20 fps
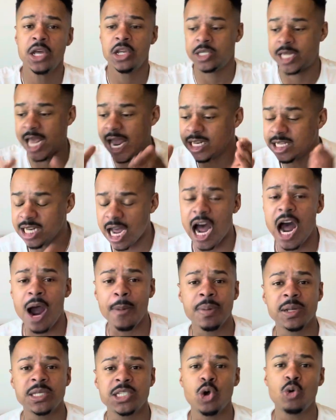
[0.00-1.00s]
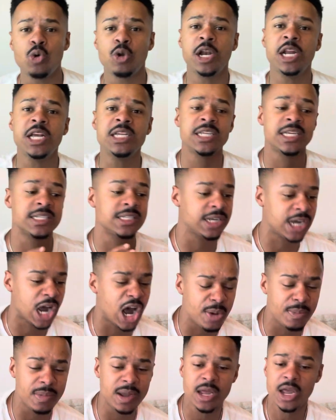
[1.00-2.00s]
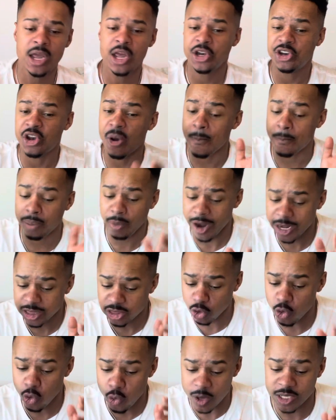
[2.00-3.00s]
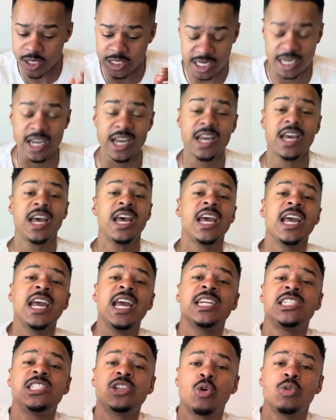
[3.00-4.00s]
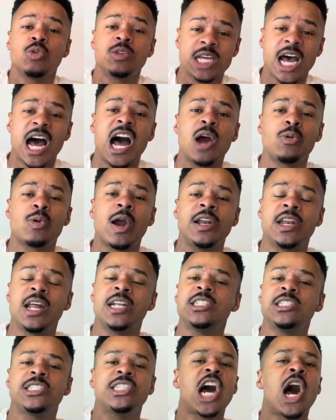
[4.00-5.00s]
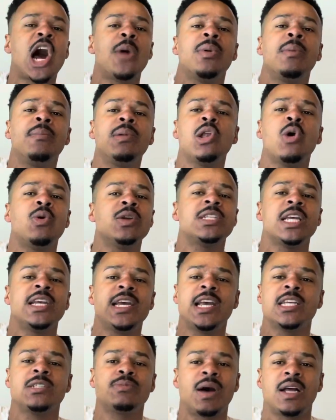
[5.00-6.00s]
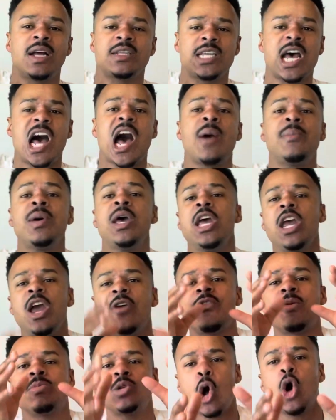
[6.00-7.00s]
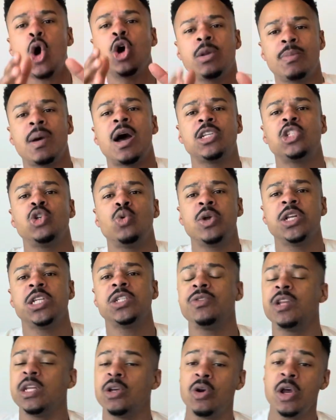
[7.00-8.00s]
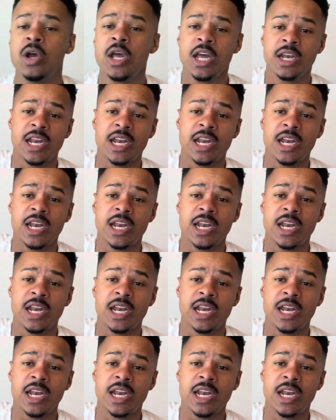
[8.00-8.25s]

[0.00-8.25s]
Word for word: Take the opportunities. It's coming. The breakthrough is here. It's your time right now. Just comment below and say, it's my time if I'm talking about you in this video.